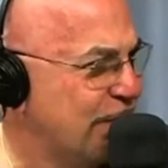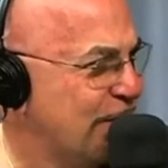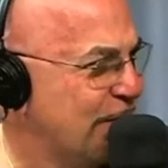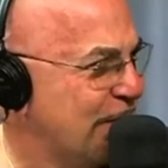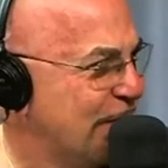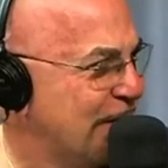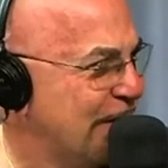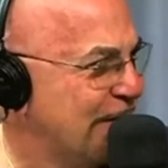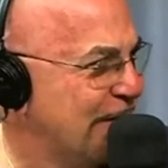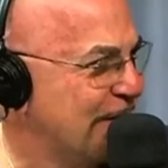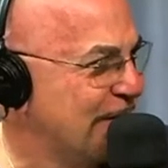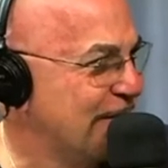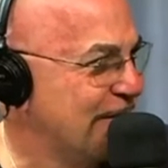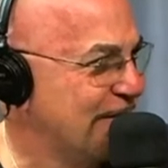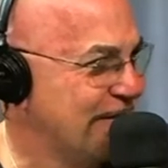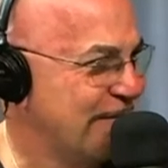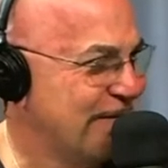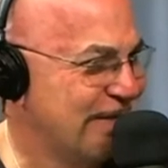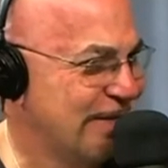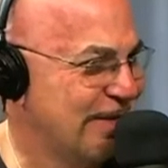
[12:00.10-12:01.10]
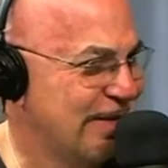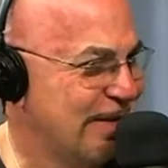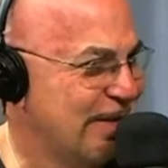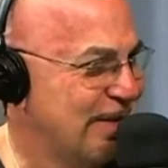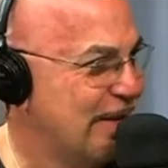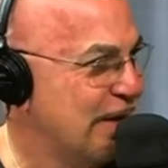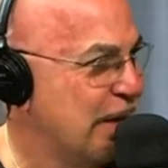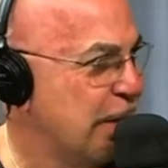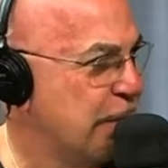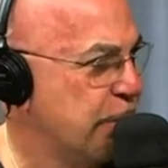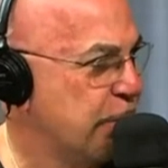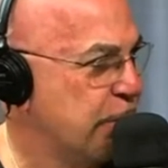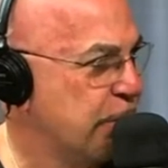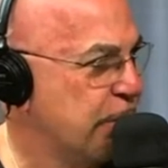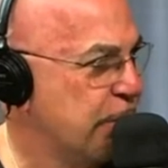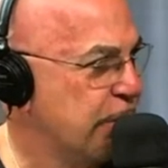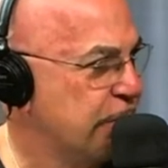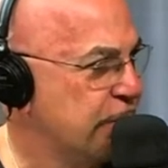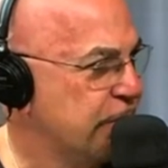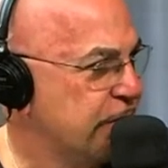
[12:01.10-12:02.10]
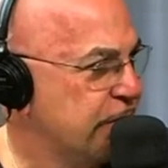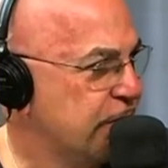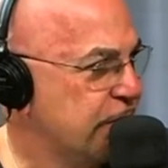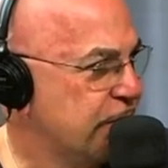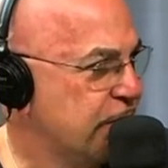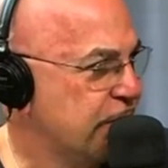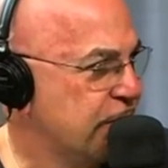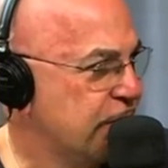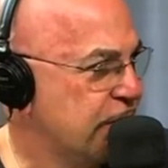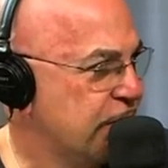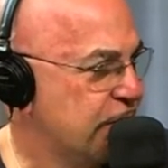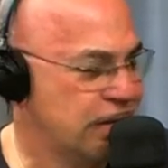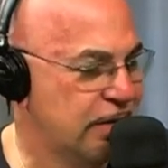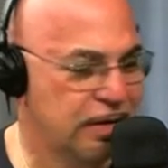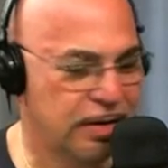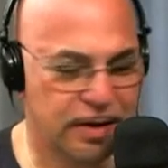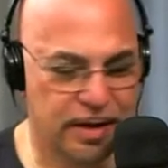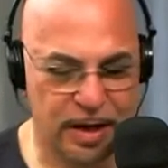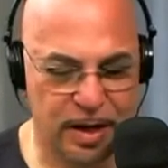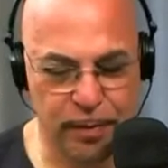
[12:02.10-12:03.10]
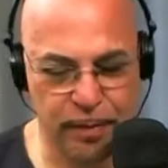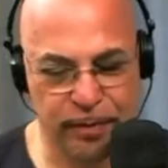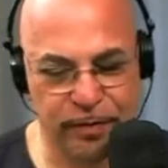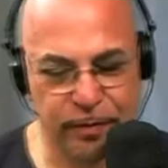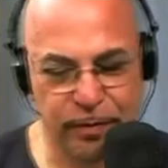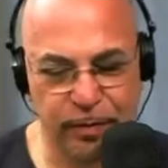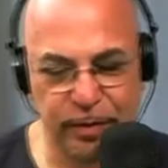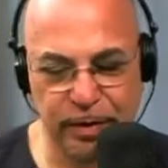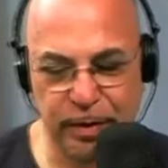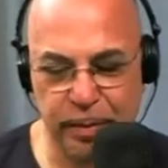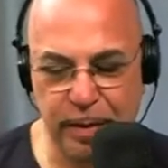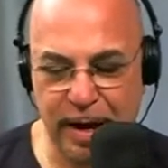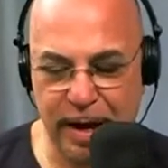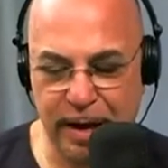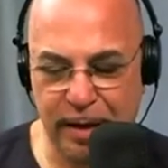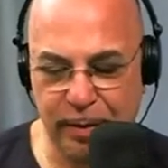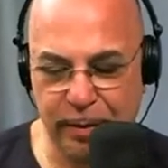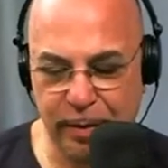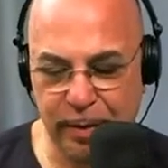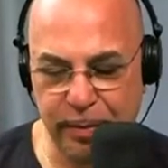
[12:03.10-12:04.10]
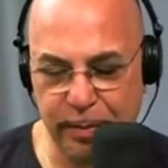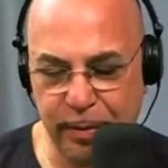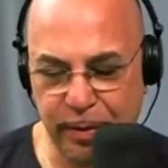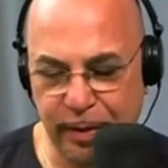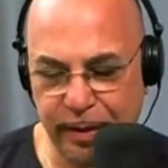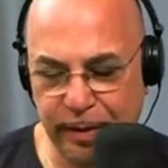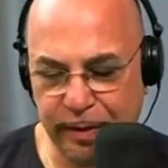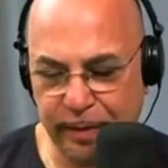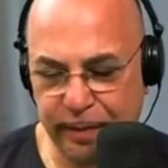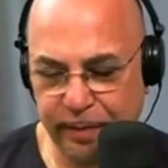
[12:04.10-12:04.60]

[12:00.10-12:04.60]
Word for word: you were from like the outer boroughs. Yeah, it was really bad at one point.